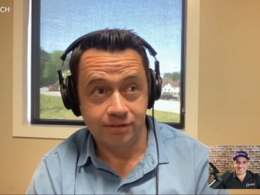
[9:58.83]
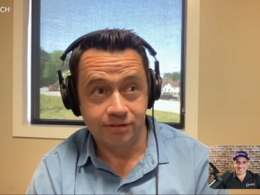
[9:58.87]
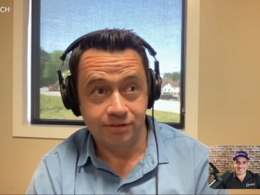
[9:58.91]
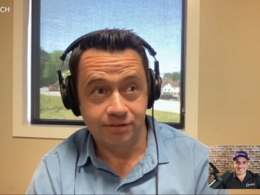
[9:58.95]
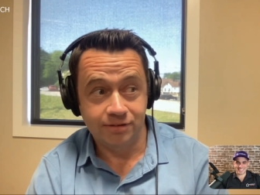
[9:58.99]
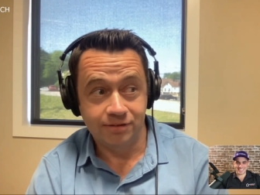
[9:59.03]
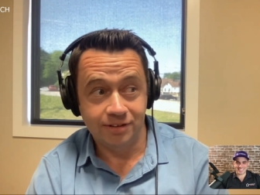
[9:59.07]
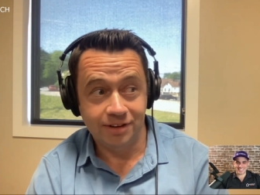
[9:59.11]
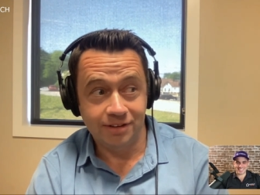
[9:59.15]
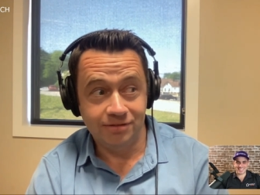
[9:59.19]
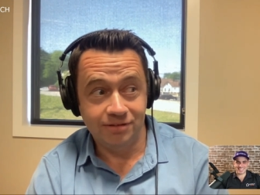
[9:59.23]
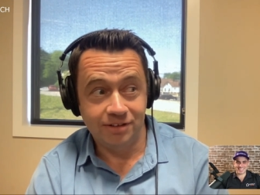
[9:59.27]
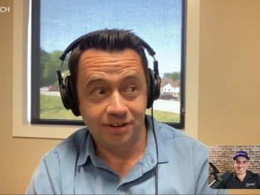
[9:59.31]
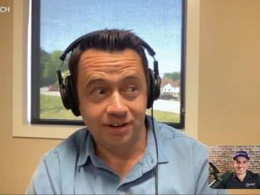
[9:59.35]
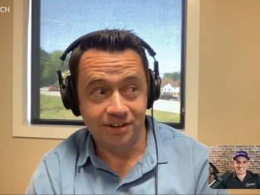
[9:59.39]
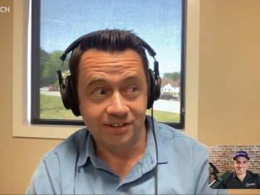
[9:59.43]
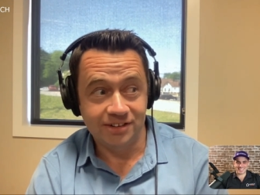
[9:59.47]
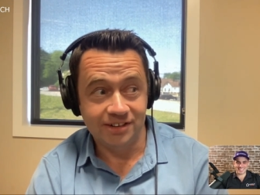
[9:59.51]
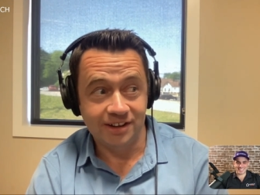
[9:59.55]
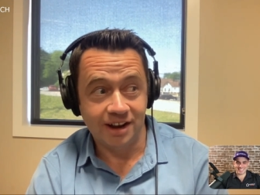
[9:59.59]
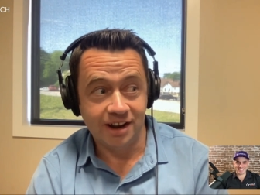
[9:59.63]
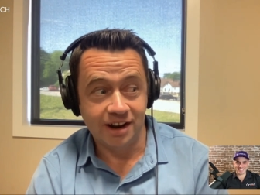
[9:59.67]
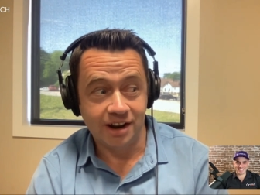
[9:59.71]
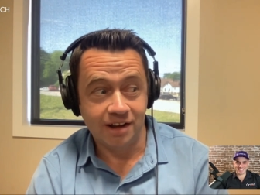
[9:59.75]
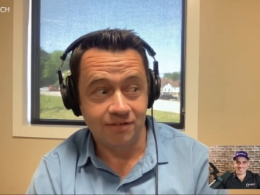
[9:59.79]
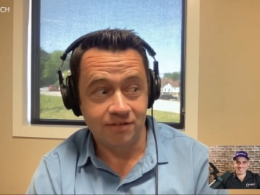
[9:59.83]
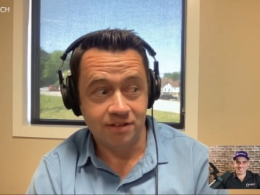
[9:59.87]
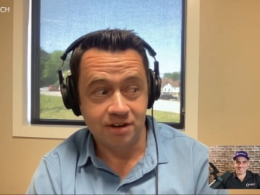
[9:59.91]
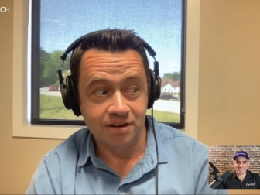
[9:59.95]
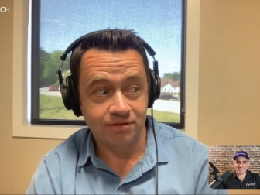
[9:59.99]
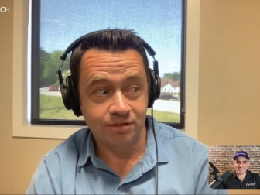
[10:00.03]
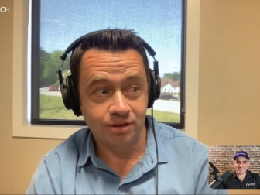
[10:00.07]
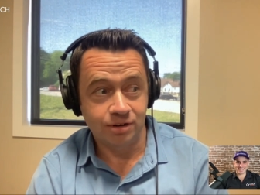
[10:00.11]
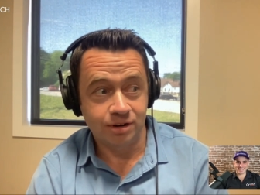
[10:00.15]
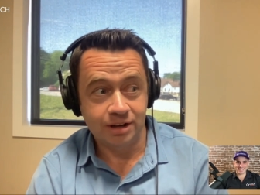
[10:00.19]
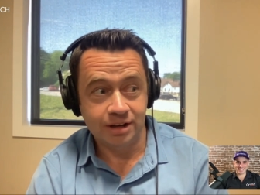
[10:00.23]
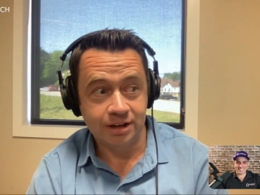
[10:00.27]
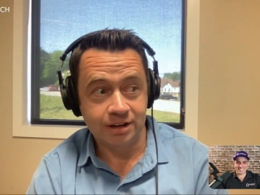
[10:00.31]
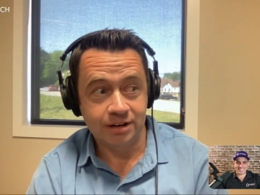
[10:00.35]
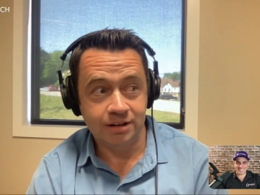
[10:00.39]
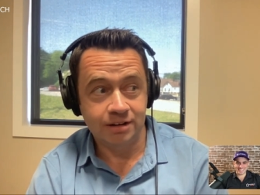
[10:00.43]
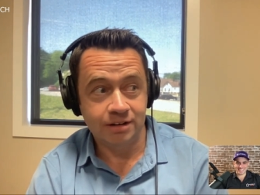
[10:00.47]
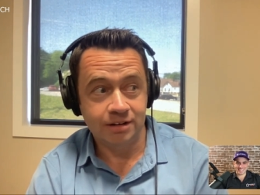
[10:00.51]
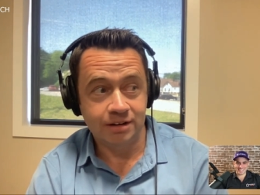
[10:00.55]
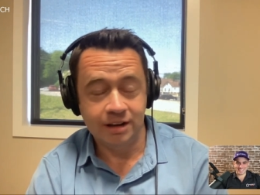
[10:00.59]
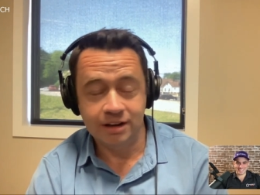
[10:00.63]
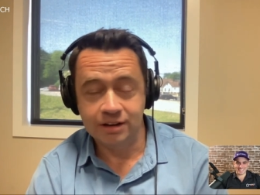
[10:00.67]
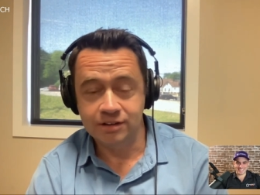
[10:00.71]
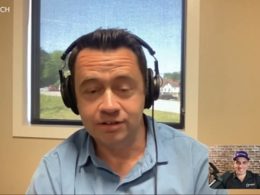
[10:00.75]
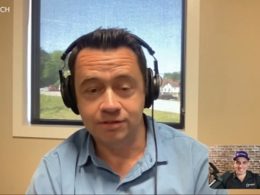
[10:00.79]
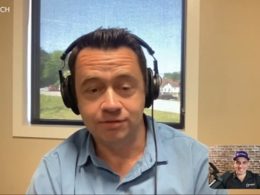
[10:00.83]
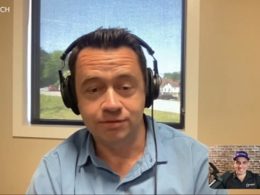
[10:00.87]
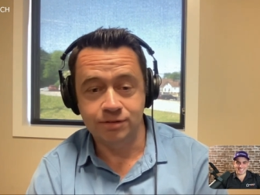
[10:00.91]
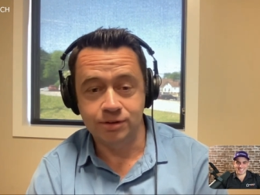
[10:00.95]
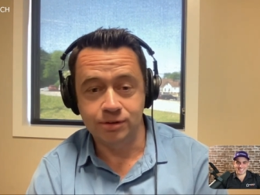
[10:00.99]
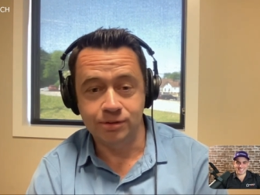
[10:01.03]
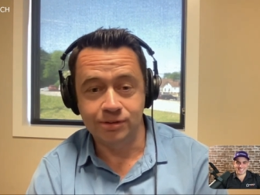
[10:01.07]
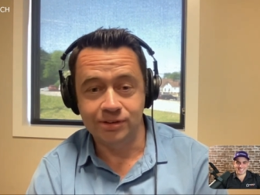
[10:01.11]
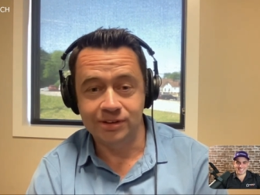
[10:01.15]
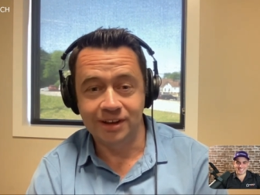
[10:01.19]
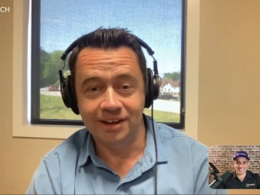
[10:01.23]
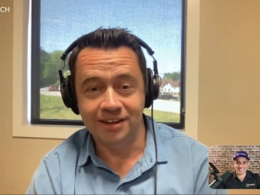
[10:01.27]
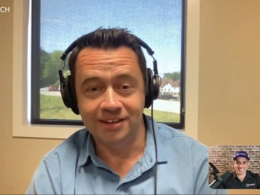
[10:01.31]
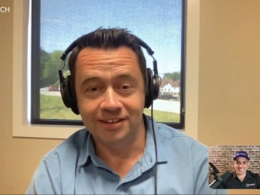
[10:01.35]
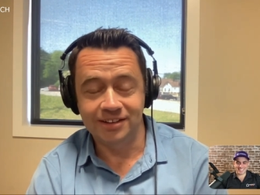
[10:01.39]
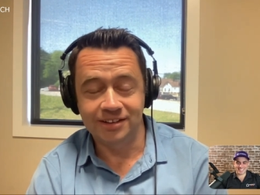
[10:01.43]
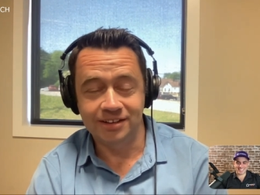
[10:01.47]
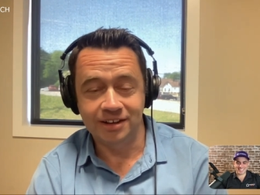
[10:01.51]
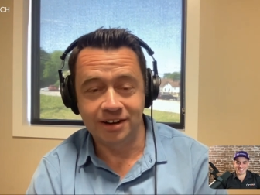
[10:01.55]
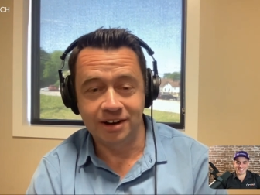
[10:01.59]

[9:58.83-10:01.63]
fun aside i've never eaten asian food since